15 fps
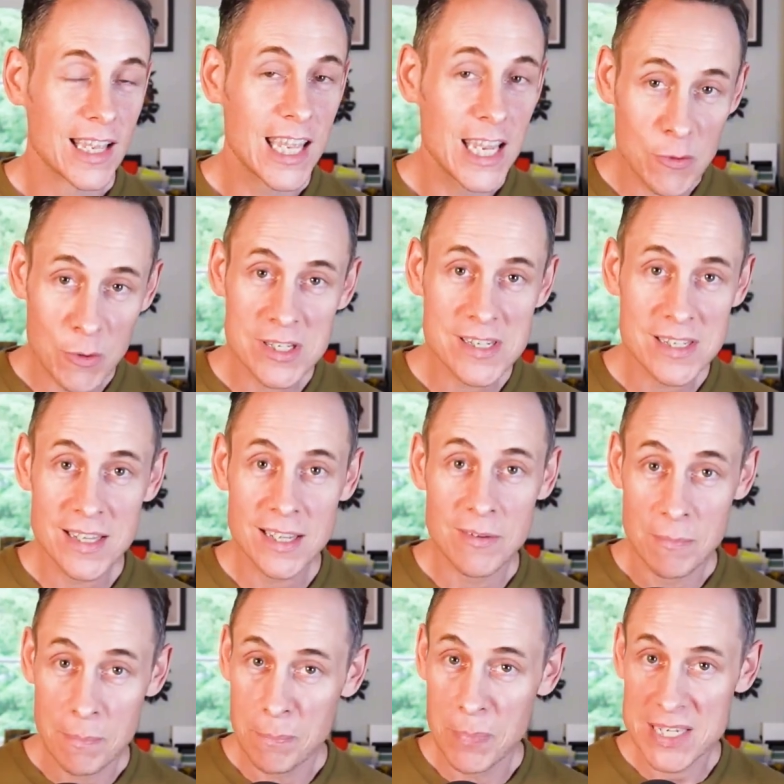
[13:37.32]
keywords in
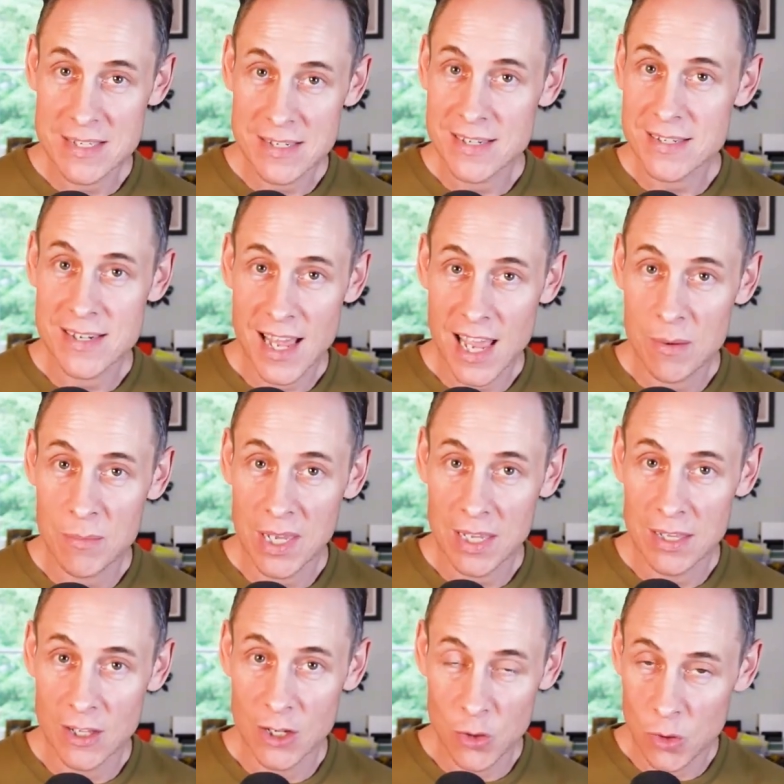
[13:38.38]
the business name
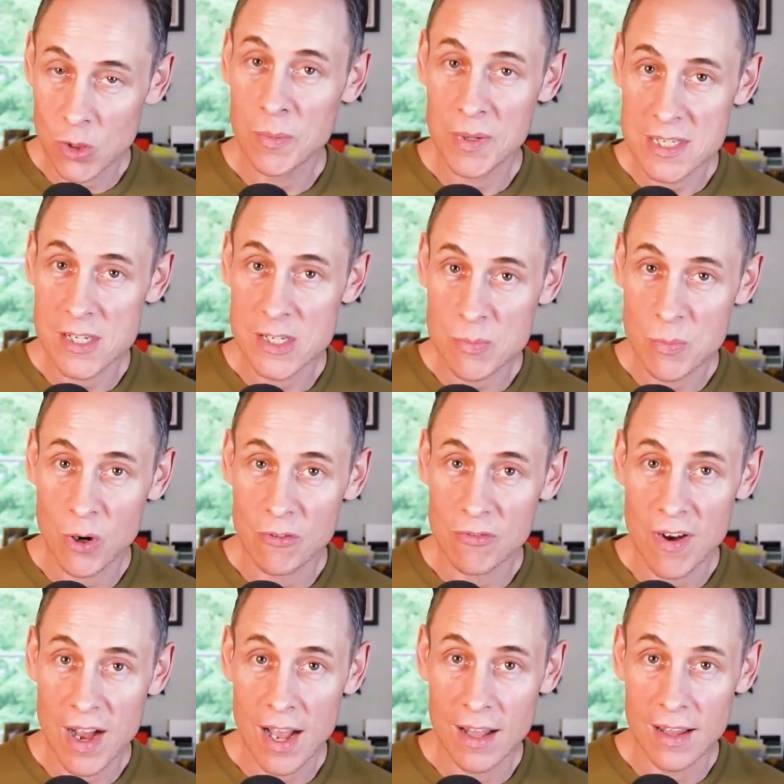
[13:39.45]
in the Google business
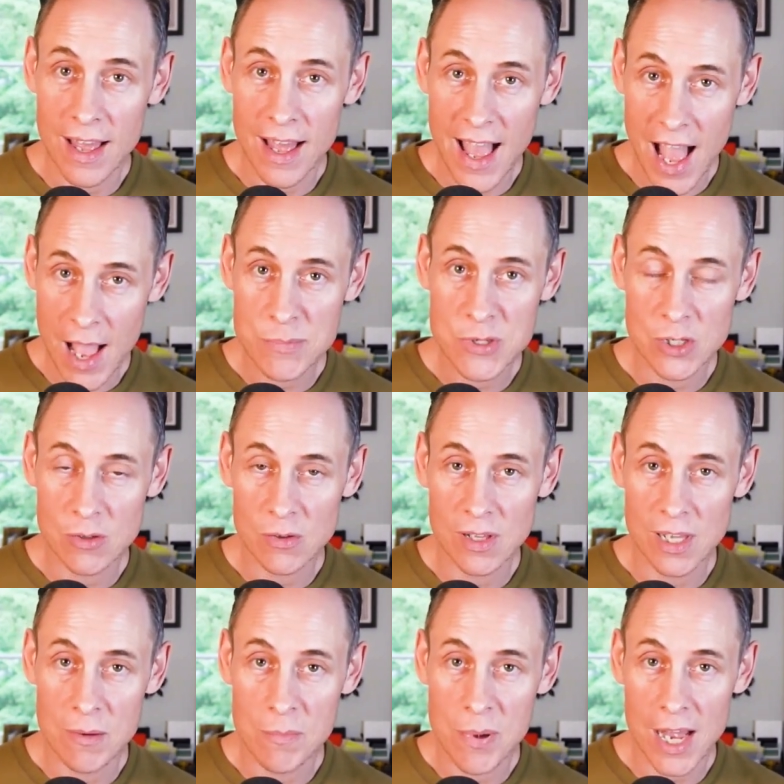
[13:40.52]
profile
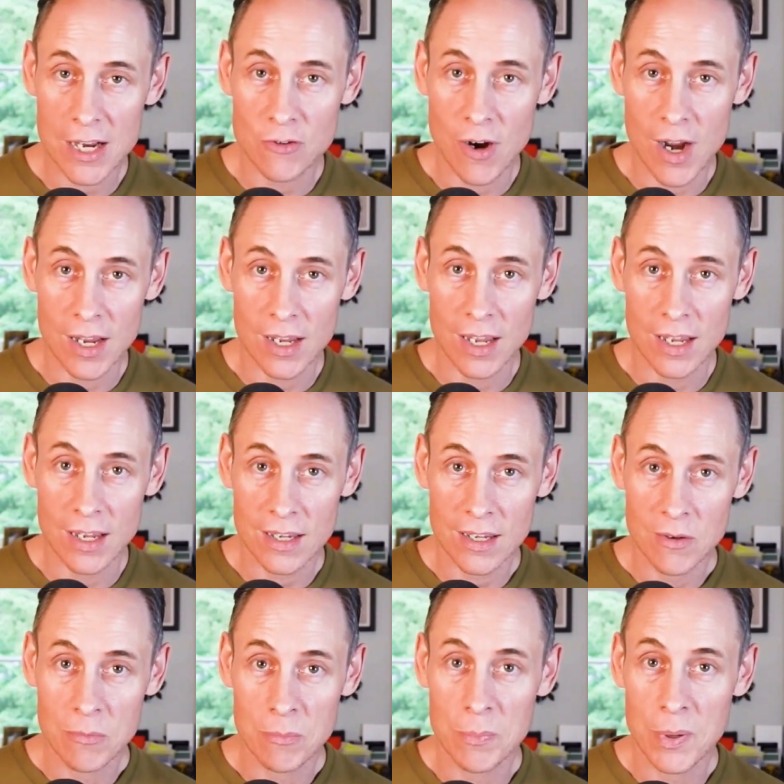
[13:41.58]
absolutely impact ranking,
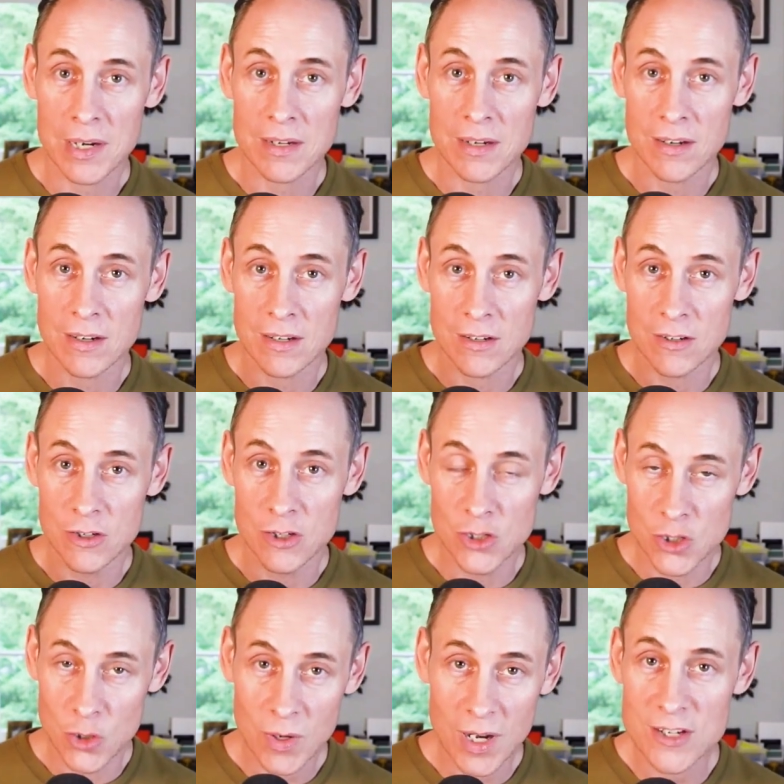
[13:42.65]
but
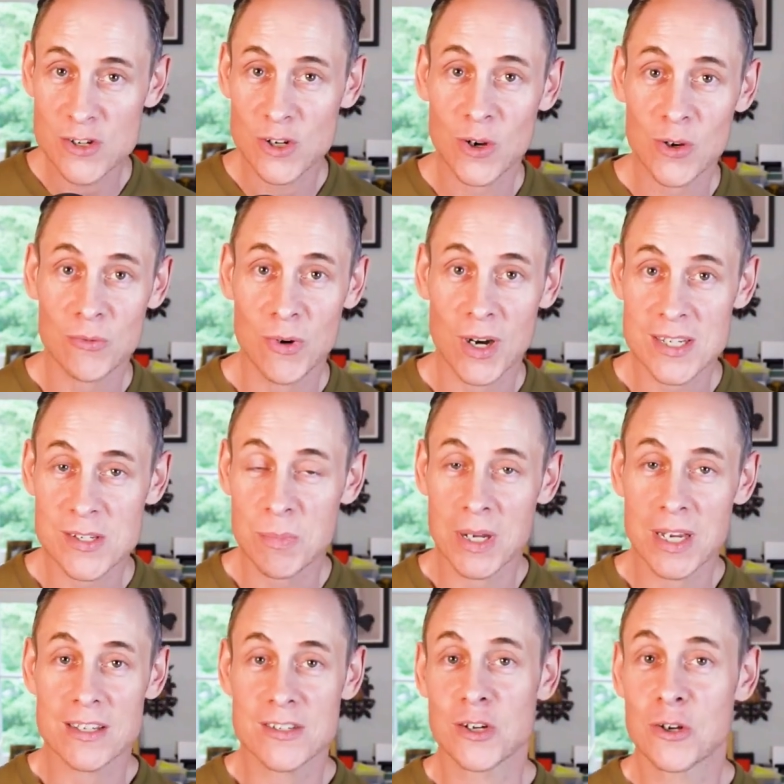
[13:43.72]
do it at your own risk
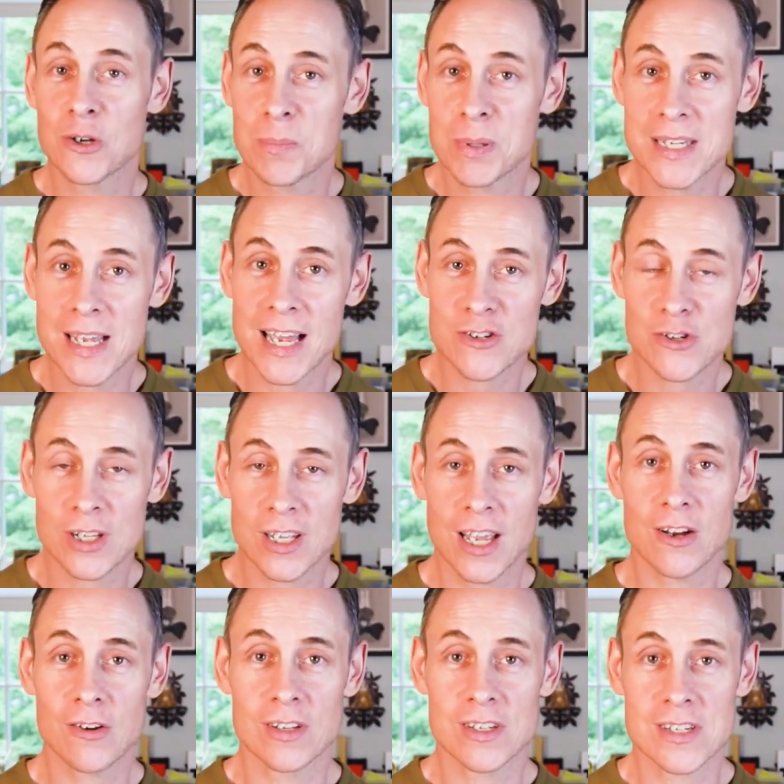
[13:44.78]
because you could potentially
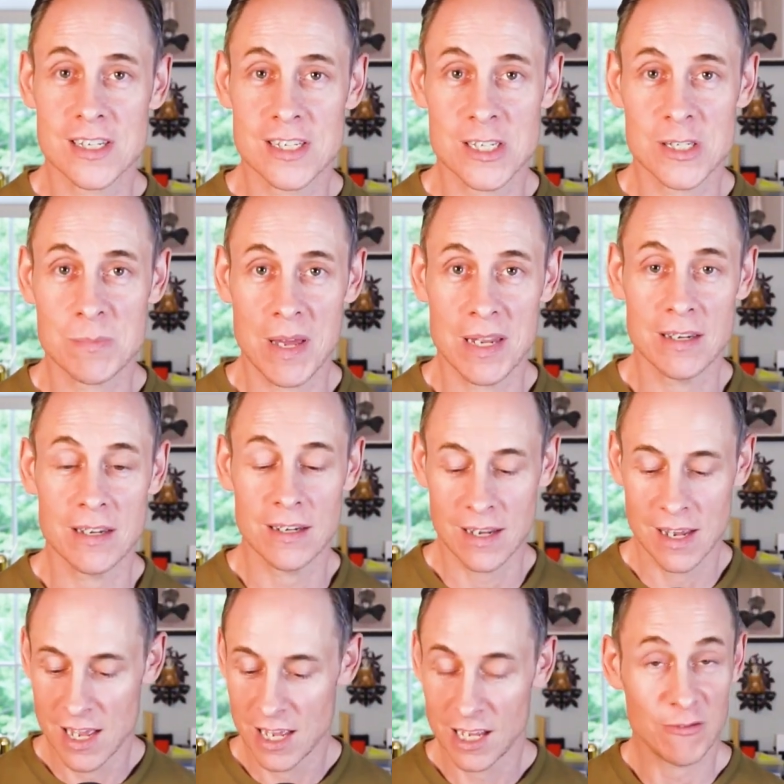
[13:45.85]
get your listing suspended.
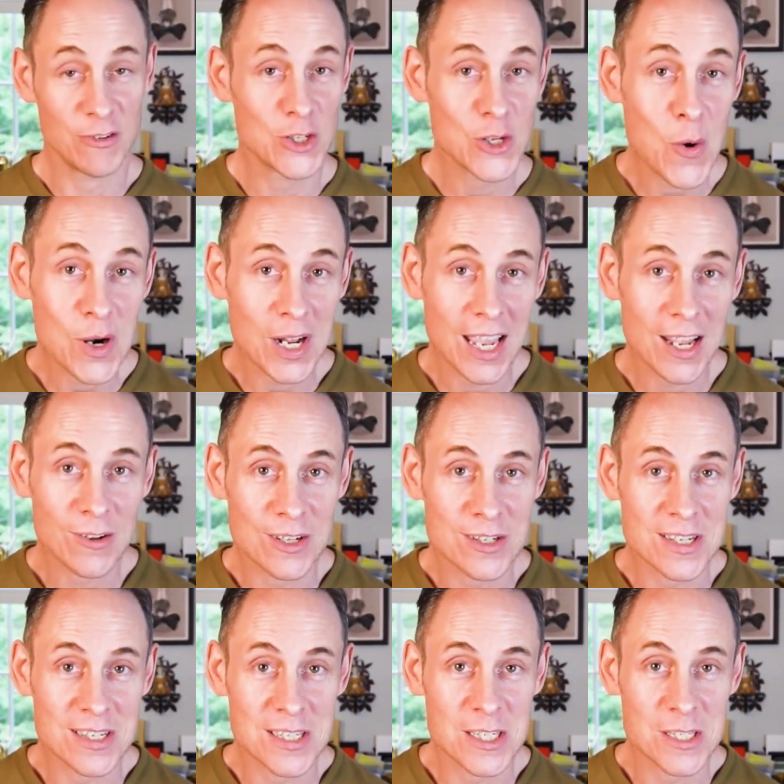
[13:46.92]
If you don't want to get your
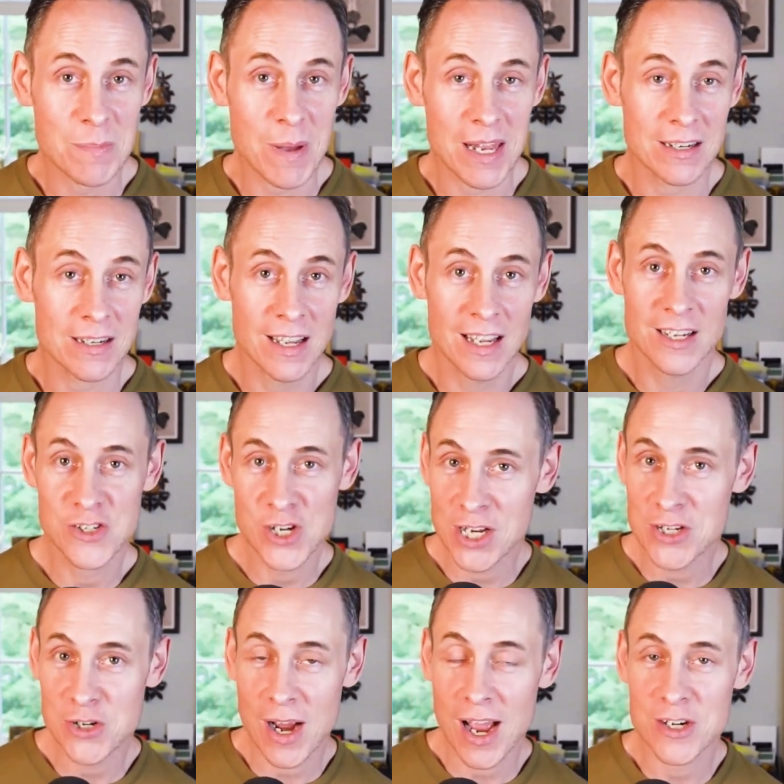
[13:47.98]
listing suspended,
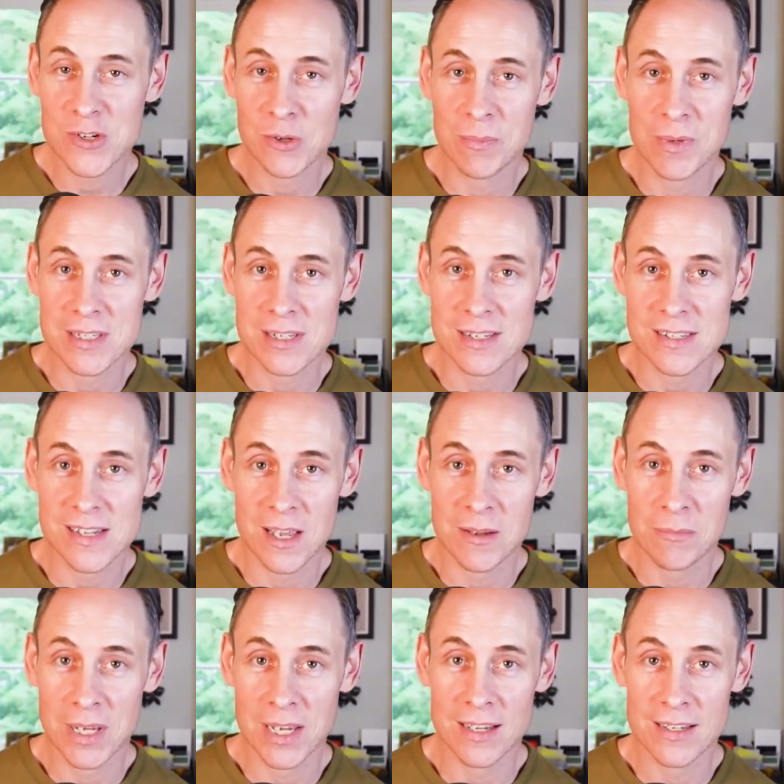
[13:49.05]
change your actual business
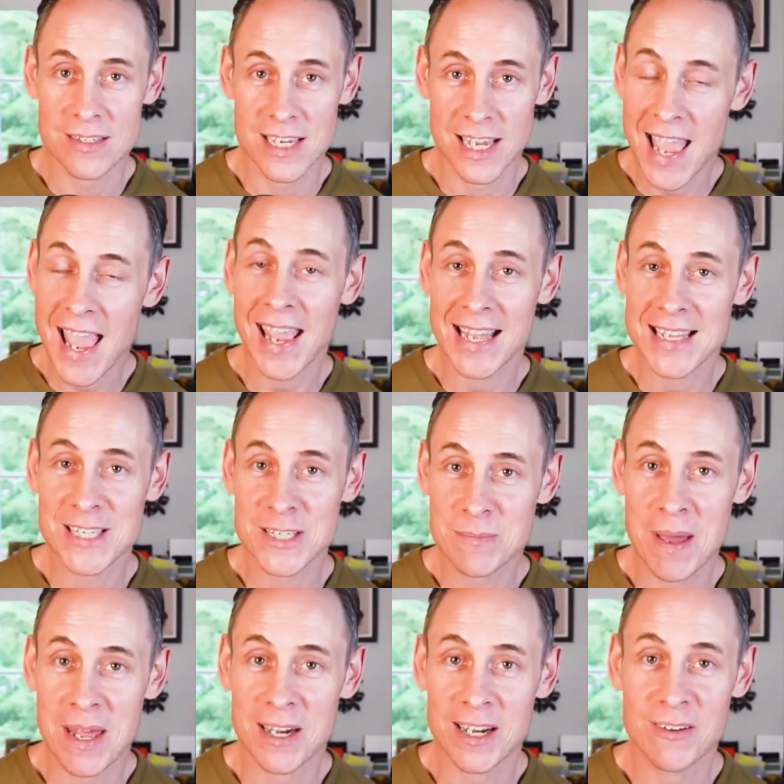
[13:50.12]
name because you can't get
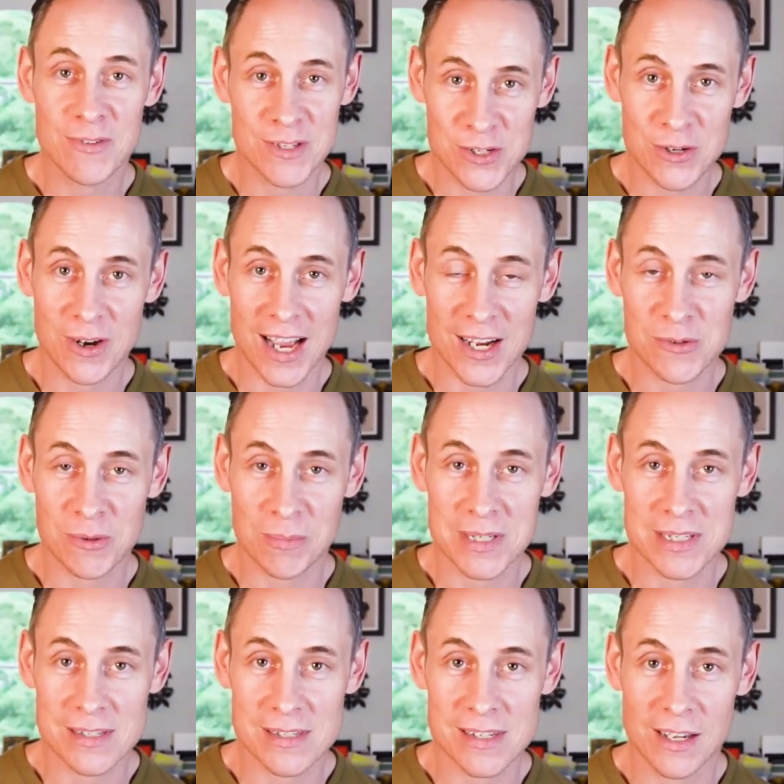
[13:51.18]
suspended if it's your actual
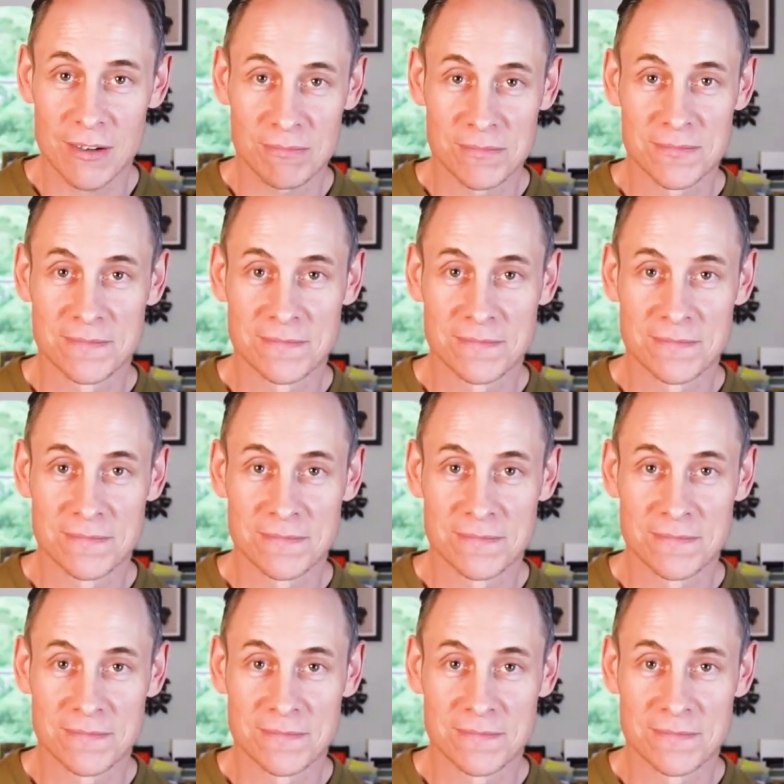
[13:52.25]
business name.